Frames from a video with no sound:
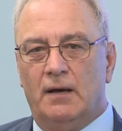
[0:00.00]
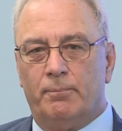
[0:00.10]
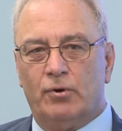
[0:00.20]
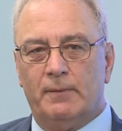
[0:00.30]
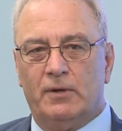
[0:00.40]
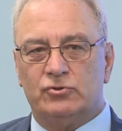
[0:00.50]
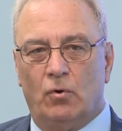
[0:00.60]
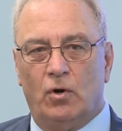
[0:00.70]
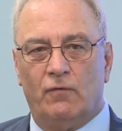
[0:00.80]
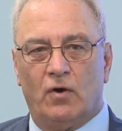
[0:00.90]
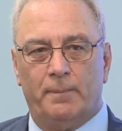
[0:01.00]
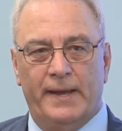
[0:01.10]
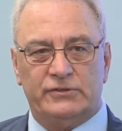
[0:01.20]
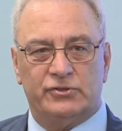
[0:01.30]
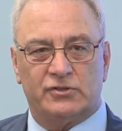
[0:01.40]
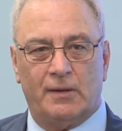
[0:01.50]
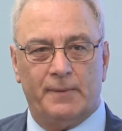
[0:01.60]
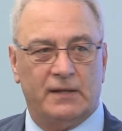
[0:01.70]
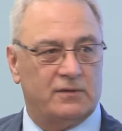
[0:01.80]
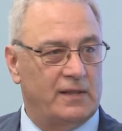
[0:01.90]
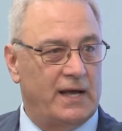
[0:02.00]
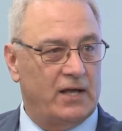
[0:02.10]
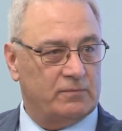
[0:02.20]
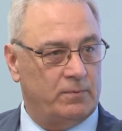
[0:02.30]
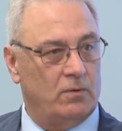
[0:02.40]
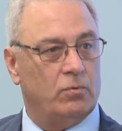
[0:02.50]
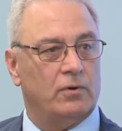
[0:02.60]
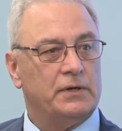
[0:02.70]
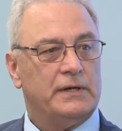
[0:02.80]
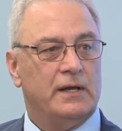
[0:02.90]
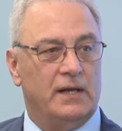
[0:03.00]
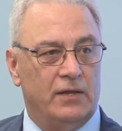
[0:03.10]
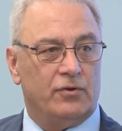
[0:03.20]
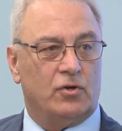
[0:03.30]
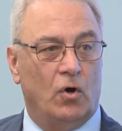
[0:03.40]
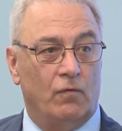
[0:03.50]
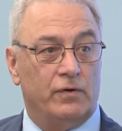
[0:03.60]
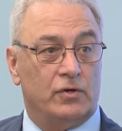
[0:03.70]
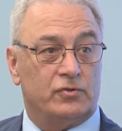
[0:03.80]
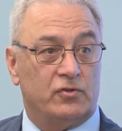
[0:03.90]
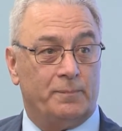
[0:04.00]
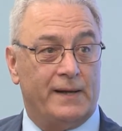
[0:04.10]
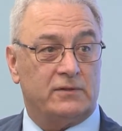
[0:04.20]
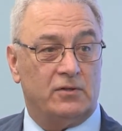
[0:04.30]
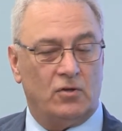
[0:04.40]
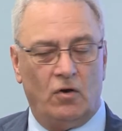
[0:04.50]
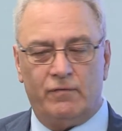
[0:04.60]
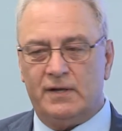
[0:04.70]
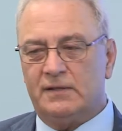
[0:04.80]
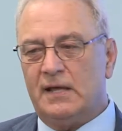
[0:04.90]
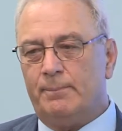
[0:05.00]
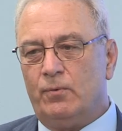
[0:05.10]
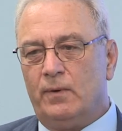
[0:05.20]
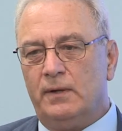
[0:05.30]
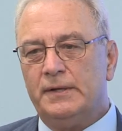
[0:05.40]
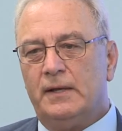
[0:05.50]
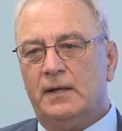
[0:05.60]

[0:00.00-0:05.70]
Pretty much all of our patients coming into the hospital were either COVID or suspected COVID at that point.